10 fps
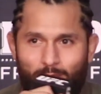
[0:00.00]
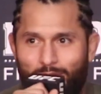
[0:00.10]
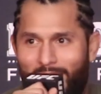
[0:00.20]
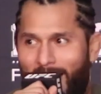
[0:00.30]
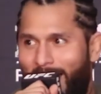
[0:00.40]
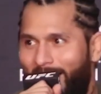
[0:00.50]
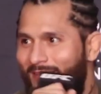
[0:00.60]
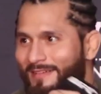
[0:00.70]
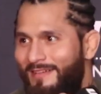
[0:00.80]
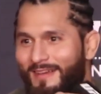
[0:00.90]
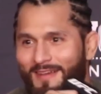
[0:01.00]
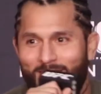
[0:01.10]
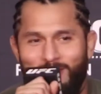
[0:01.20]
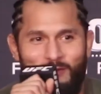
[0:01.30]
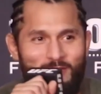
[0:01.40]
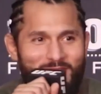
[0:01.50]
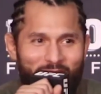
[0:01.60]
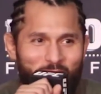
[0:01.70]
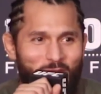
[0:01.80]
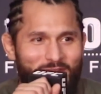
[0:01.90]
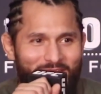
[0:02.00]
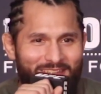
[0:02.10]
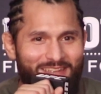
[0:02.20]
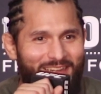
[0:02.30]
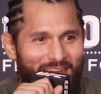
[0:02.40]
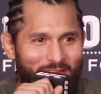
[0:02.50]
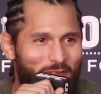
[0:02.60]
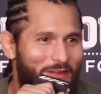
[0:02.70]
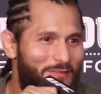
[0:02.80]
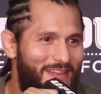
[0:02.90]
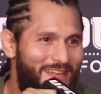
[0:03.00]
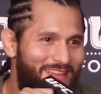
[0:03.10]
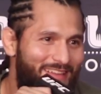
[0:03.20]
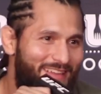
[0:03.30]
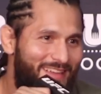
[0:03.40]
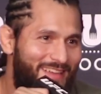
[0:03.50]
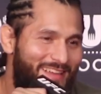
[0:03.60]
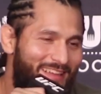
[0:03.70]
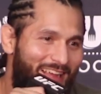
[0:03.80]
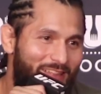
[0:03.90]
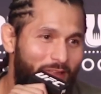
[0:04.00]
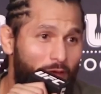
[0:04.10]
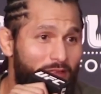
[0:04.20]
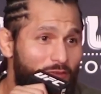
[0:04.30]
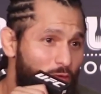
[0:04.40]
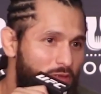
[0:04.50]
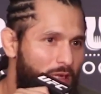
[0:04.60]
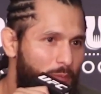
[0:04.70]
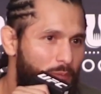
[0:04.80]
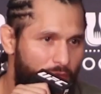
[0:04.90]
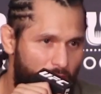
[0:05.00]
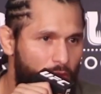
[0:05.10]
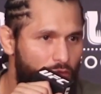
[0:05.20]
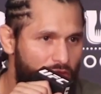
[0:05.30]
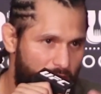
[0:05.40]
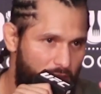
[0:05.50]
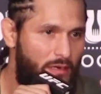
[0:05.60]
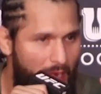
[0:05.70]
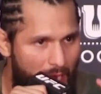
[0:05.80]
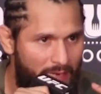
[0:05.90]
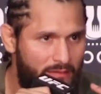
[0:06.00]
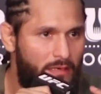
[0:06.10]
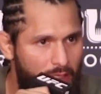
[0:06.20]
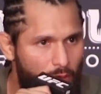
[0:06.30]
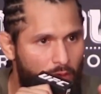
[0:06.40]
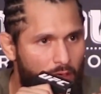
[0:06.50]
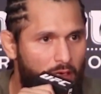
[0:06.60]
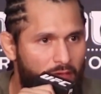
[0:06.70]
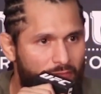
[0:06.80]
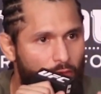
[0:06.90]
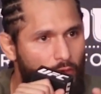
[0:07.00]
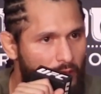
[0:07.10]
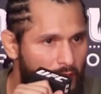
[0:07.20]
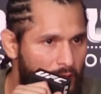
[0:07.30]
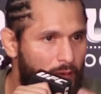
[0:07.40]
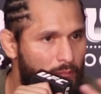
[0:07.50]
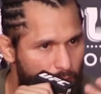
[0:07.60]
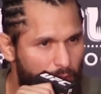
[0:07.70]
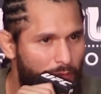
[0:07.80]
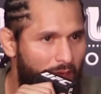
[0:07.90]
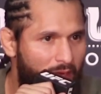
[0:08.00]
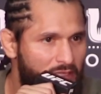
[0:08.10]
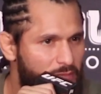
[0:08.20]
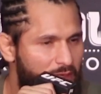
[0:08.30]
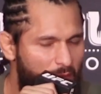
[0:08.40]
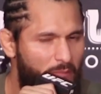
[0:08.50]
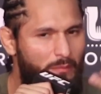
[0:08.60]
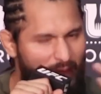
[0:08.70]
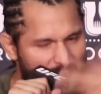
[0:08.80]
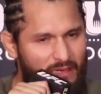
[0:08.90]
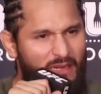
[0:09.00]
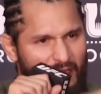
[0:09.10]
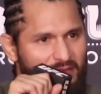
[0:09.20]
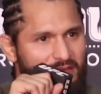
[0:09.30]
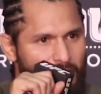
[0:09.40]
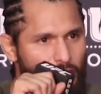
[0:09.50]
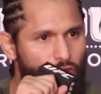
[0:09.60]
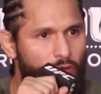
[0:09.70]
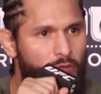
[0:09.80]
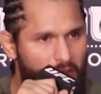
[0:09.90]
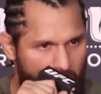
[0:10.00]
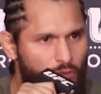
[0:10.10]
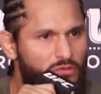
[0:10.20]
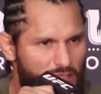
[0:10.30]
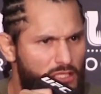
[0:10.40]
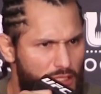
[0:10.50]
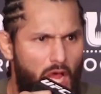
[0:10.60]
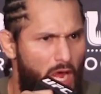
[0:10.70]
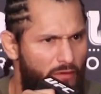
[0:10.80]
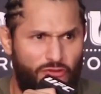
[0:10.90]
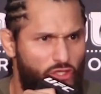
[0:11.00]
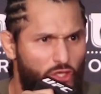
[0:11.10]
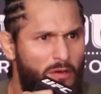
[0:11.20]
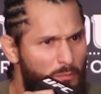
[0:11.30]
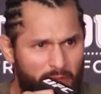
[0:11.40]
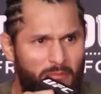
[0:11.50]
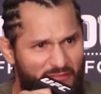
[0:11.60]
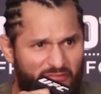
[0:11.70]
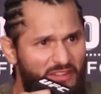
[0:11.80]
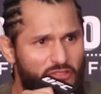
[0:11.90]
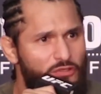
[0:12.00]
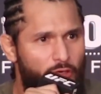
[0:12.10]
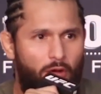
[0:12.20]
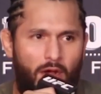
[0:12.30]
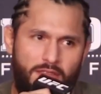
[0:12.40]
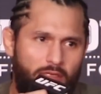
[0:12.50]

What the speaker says: Bah! As soon as that dude signed the contract, man. As soon as he was acting like he wanted to come forward, and I put my hands behind my back and like signaled to him, and he was like, yeah, for sure, I'm putting my face in your crotch.